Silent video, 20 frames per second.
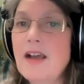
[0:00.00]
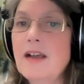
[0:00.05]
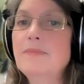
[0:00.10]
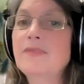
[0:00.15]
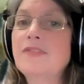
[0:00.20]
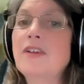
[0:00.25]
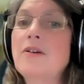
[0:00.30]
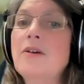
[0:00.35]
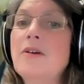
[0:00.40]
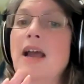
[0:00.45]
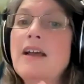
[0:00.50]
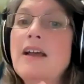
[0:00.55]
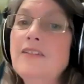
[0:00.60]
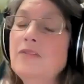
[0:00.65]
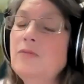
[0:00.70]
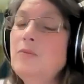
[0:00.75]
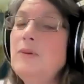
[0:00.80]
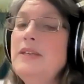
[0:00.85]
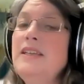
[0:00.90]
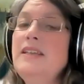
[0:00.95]
So
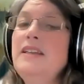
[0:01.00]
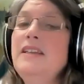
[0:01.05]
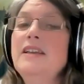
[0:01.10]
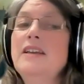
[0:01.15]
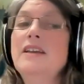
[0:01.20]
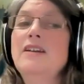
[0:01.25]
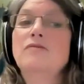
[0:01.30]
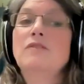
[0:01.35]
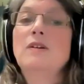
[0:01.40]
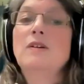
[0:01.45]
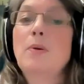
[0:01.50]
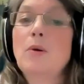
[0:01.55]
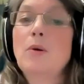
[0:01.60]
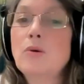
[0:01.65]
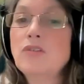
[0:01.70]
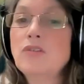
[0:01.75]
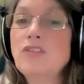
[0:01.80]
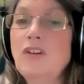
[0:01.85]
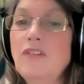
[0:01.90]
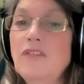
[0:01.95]
as we
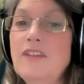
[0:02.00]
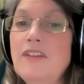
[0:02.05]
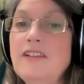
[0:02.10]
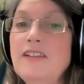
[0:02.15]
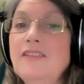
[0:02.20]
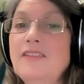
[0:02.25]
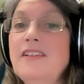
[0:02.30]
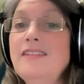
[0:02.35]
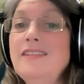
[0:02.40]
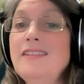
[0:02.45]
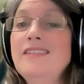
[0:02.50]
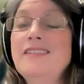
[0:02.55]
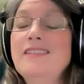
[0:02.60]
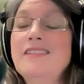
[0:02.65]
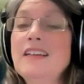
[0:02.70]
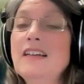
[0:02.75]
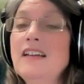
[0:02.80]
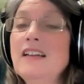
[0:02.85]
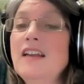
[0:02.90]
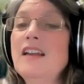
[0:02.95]
report on this is
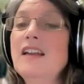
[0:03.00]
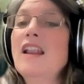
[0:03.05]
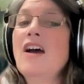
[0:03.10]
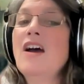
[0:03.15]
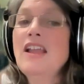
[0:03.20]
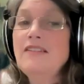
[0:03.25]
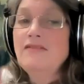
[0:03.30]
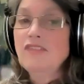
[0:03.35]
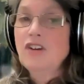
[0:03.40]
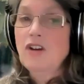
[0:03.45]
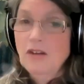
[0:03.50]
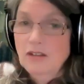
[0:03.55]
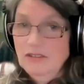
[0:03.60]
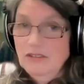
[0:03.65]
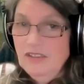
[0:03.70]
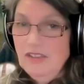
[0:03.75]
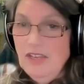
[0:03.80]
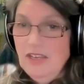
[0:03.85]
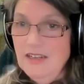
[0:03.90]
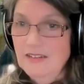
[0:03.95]
still a live
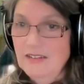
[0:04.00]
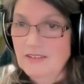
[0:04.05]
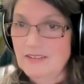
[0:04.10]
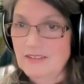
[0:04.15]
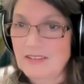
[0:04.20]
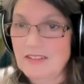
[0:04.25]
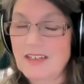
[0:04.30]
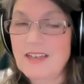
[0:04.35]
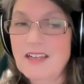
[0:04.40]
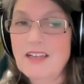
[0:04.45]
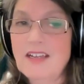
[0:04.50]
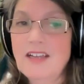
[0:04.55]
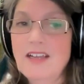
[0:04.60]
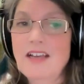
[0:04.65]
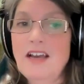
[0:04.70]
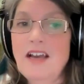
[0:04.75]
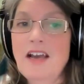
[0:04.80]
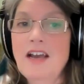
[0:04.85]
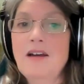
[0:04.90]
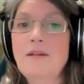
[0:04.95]
contest,
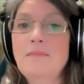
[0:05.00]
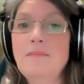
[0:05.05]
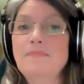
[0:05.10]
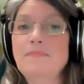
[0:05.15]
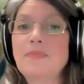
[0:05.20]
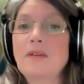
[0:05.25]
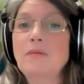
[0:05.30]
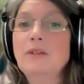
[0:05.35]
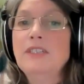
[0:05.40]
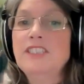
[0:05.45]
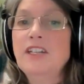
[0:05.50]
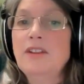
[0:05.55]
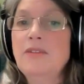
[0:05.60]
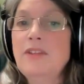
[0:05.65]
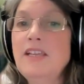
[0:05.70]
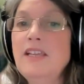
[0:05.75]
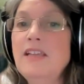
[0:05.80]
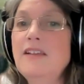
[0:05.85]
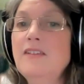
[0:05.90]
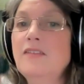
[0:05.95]
which I
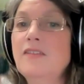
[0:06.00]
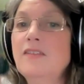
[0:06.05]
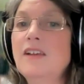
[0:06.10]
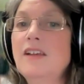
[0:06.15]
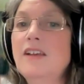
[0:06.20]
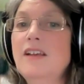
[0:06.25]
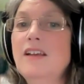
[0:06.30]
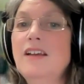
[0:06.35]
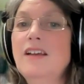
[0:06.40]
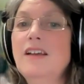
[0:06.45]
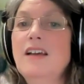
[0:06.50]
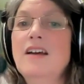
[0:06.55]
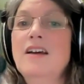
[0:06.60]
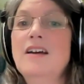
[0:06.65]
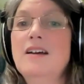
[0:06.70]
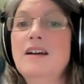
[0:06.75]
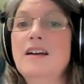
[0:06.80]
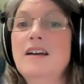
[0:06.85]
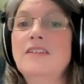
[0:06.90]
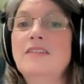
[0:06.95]
think is
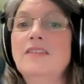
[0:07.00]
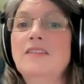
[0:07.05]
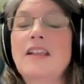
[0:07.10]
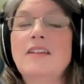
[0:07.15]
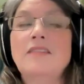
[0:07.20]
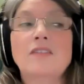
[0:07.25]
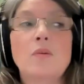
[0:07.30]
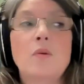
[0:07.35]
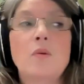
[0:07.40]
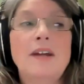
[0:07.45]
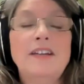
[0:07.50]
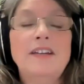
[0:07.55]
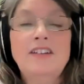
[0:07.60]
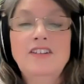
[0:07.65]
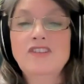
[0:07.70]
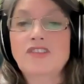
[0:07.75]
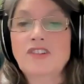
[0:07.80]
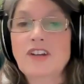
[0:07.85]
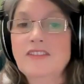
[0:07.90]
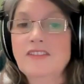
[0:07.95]
quite
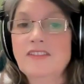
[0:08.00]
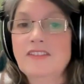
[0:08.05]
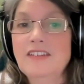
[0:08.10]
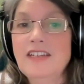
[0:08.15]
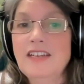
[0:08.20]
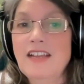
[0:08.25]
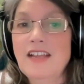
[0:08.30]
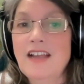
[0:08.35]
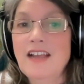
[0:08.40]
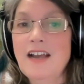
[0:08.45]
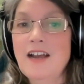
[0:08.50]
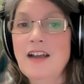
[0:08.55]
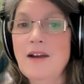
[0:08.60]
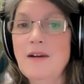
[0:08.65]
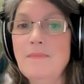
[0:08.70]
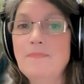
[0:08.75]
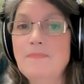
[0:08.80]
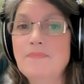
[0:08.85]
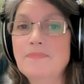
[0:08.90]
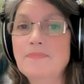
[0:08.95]
interesting.
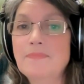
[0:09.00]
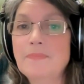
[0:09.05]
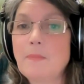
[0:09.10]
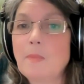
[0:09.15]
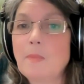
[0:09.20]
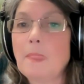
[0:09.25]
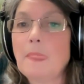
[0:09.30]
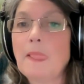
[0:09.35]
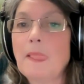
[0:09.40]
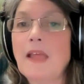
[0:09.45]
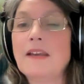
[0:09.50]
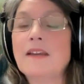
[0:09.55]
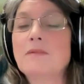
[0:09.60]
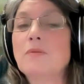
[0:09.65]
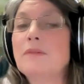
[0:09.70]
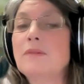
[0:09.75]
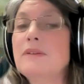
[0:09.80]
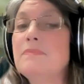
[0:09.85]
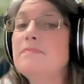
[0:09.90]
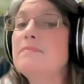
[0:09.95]
And
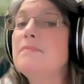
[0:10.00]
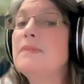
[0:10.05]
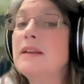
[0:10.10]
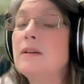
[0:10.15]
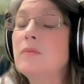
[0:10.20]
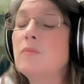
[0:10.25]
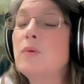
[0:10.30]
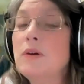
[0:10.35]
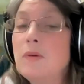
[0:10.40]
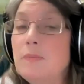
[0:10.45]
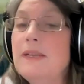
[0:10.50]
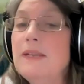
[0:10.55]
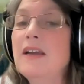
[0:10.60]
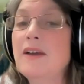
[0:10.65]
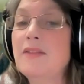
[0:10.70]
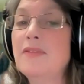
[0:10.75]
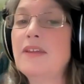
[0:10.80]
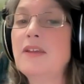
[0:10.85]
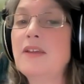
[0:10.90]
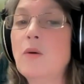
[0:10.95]
it will be,
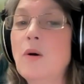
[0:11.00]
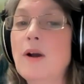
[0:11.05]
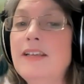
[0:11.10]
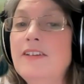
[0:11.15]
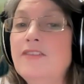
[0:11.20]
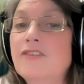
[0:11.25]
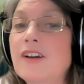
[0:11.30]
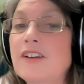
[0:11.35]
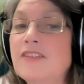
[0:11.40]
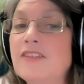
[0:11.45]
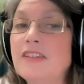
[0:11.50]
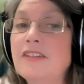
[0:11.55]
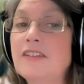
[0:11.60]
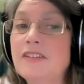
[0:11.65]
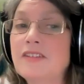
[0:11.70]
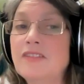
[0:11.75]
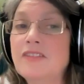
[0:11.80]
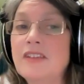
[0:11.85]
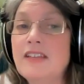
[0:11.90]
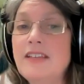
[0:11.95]
I think, quite interesting
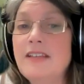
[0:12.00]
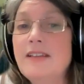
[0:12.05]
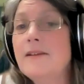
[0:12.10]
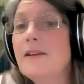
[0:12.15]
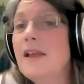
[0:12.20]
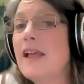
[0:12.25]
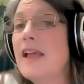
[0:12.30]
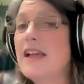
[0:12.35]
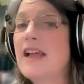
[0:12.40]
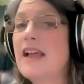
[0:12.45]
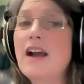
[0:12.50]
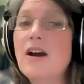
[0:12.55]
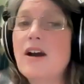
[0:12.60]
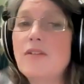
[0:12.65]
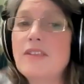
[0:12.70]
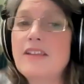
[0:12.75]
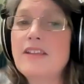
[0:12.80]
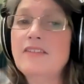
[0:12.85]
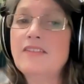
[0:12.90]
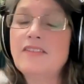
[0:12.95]
to see how
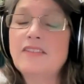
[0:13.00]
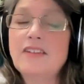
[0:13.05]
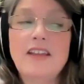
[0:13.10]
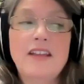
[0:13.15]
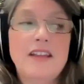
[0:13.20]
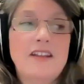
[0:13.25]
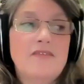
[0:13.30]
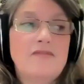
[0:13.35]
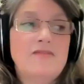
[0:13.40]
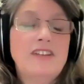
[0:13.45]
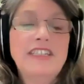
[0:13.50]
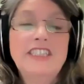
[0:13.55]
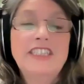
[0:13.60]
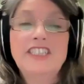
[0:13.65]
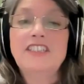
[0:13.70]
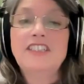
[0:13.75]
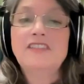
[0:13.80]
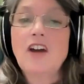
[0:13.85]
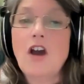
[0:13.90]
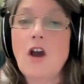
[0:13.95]
this
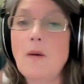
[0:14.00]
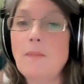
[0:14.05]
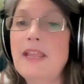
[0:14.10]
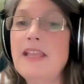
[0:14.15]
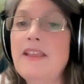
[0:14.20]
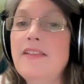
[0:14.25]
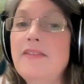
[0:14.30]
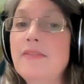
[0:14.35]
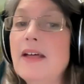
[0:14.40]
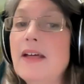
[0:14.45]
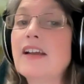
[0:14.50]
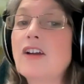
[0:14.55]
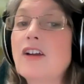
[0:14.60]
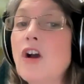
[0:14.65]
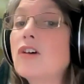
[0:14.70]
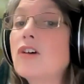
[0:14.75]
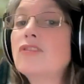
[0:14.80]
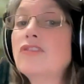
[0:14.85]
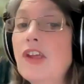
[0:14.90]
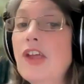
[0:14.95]
finishes up in that
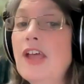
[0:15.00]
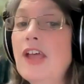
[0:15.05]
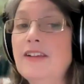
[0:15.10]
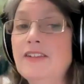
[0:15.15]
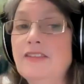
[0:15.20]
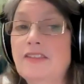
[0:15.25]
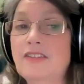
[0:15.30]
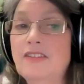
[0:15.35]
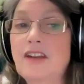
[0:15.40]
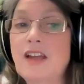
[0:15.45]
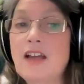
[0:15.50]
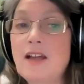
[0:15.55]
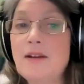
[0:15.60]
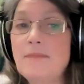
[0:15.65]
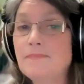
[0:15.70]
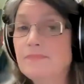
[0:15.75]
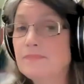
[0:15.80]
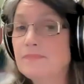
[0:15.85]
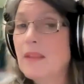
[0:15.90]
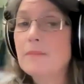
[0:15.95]
contest.
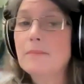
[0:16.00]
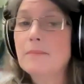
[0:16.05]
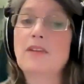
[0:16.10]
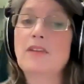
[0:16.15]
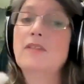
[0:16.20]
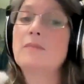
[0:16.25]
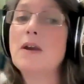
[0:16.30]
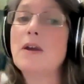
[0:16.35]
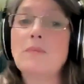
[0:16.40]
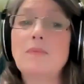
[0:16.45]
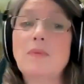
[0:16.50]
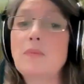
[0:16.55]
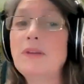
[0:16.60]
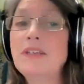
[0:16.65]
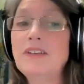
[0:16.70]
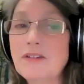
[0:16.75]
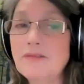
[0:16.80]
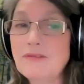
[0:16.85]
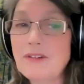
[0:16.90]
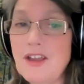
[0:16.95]
But at the moment, we
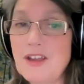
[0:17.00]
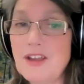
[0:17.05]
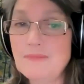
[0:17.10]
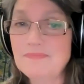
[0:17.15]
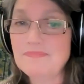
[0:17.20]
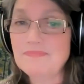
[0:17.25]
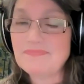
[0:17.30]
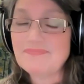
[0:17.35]
don't know.